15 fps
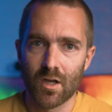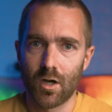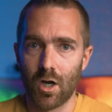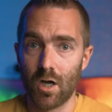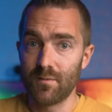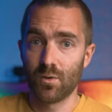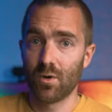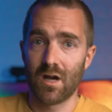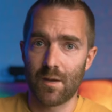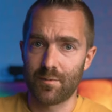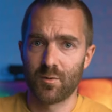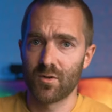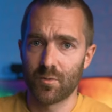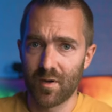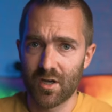I hope you are happy
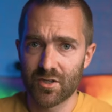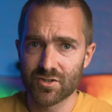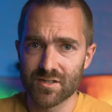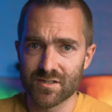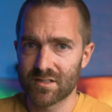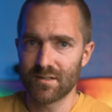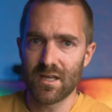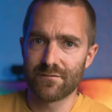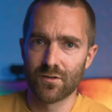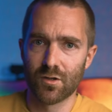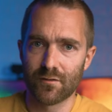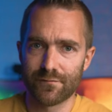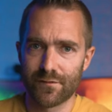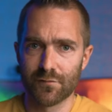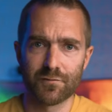with your purchase. If
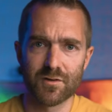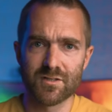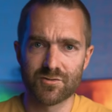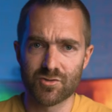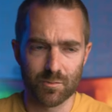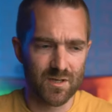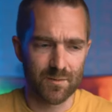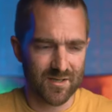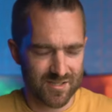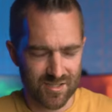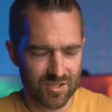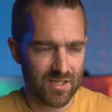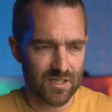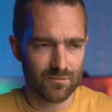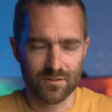not, feel free to drop me a
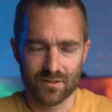message here.